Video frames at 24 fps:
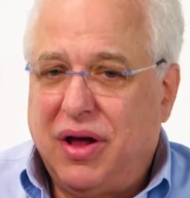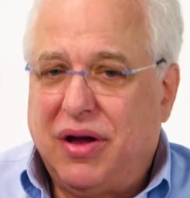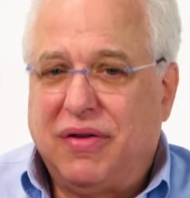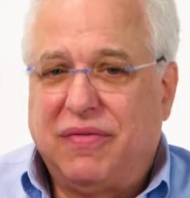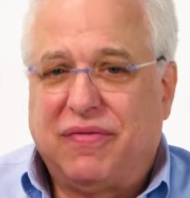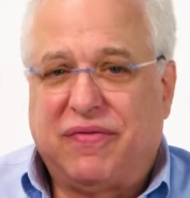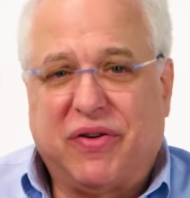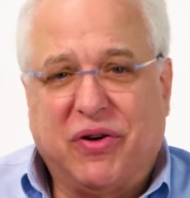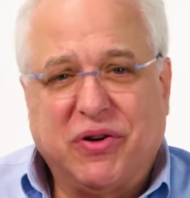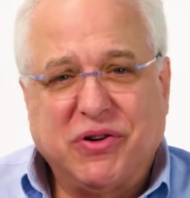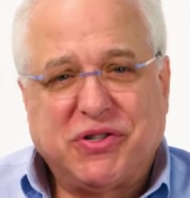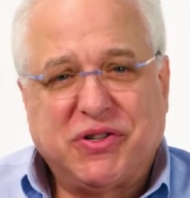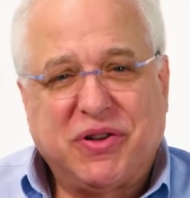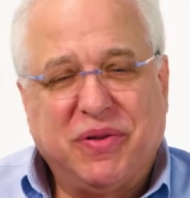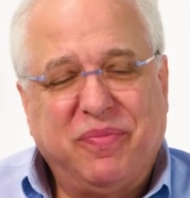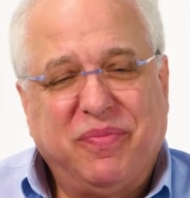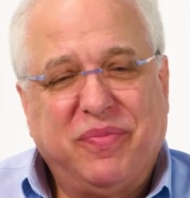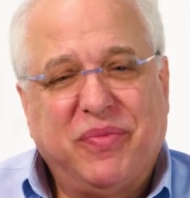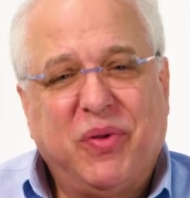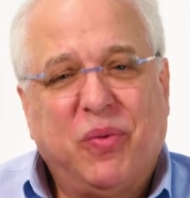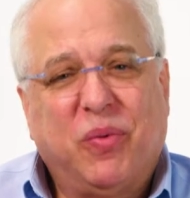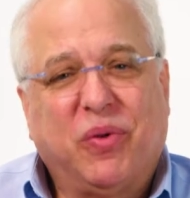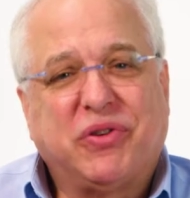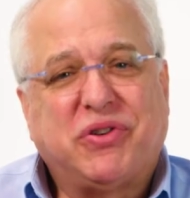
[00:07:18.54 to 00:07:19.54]
First,
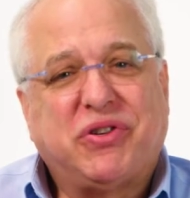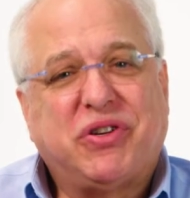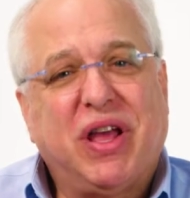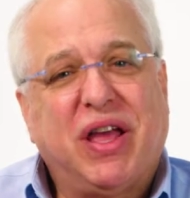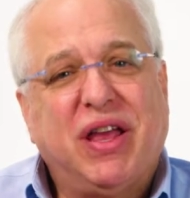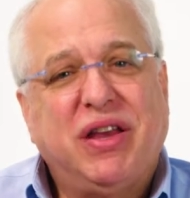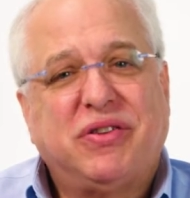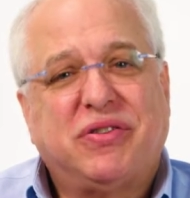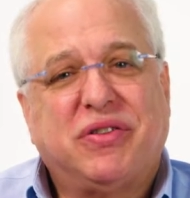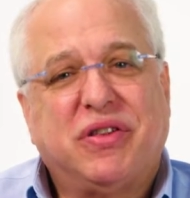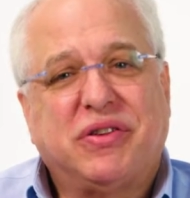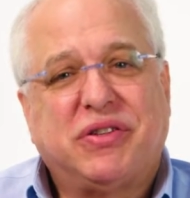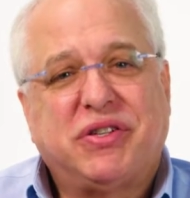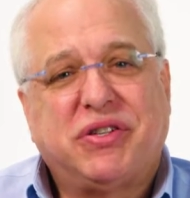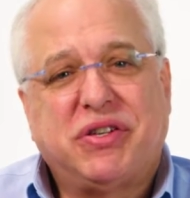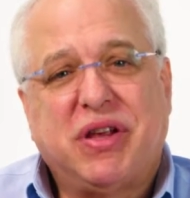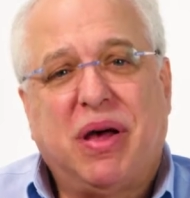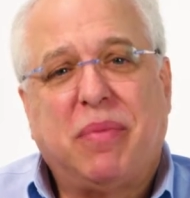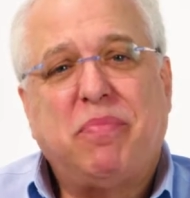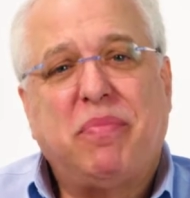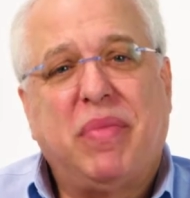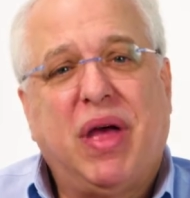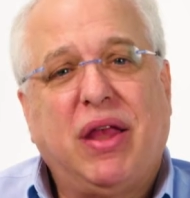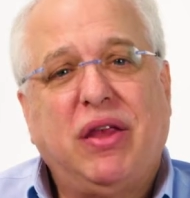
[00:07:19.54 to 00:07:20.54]
we'll change the
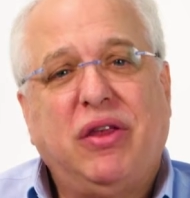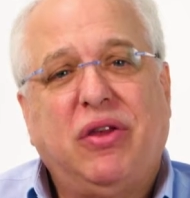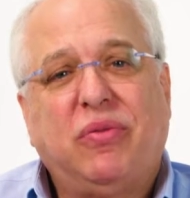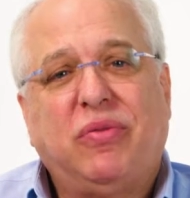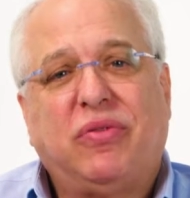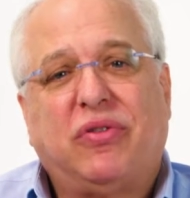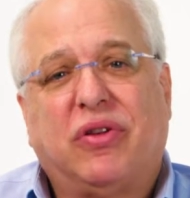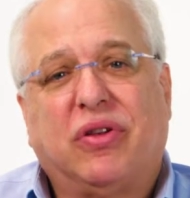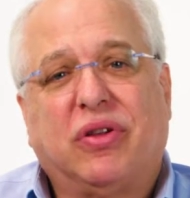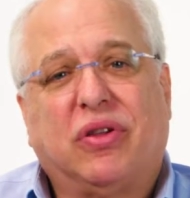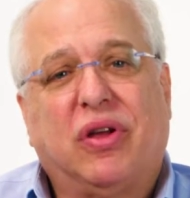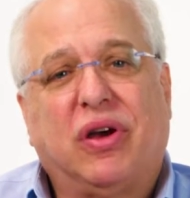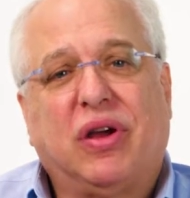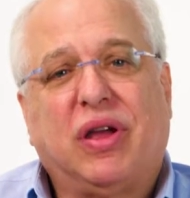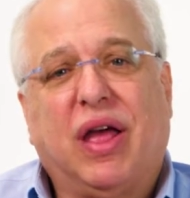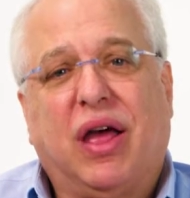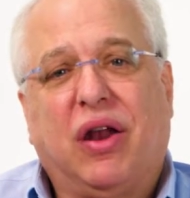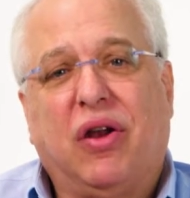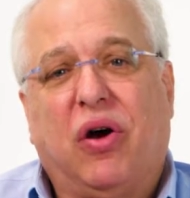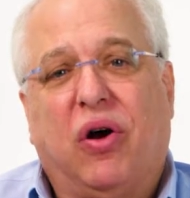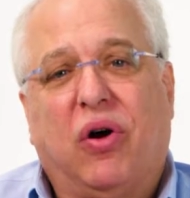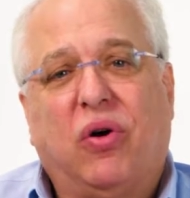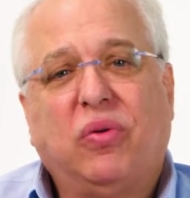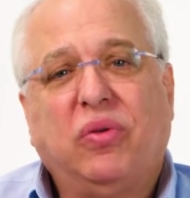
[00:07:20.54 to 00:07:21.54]
submenu to look
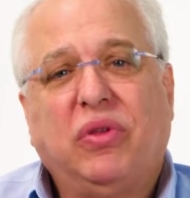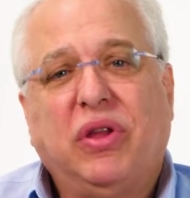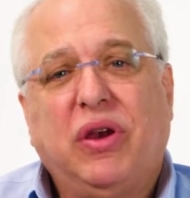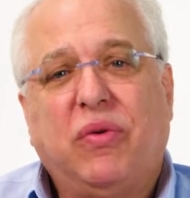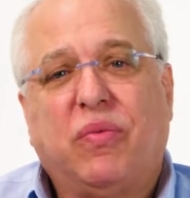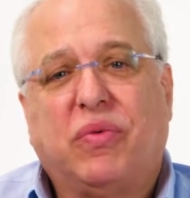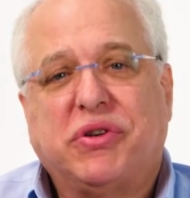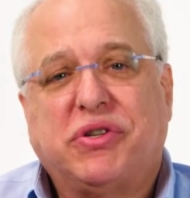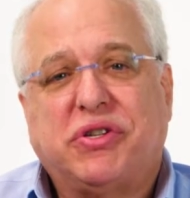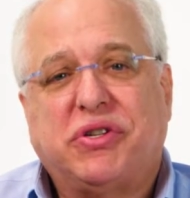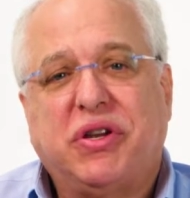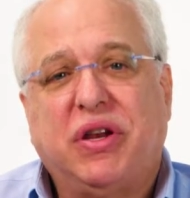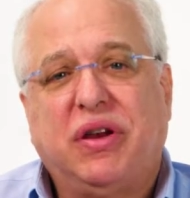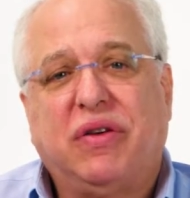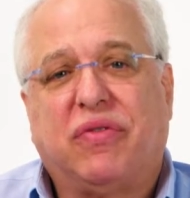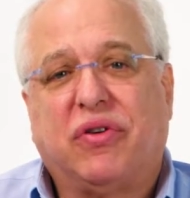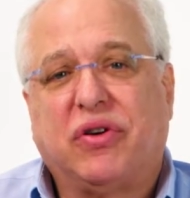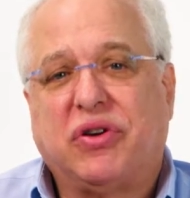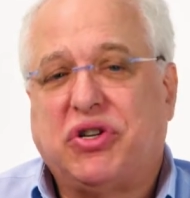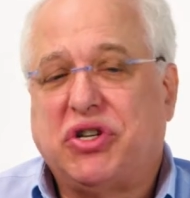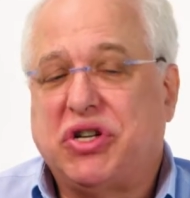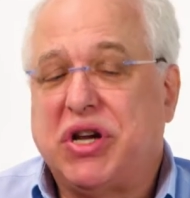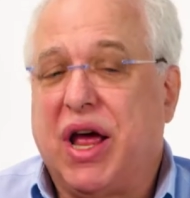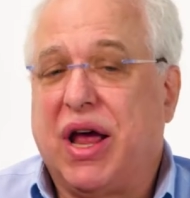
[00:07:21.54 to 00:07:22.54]
at only receiver
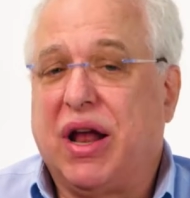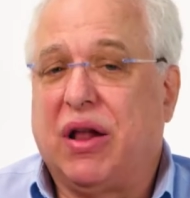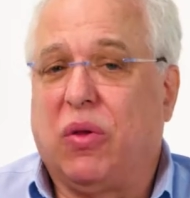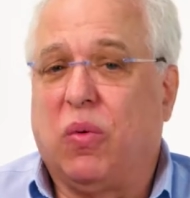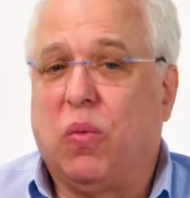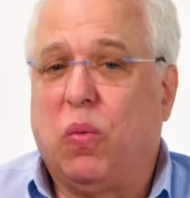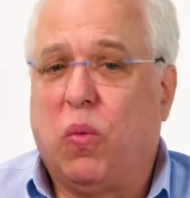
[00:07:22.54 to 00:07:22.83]
channel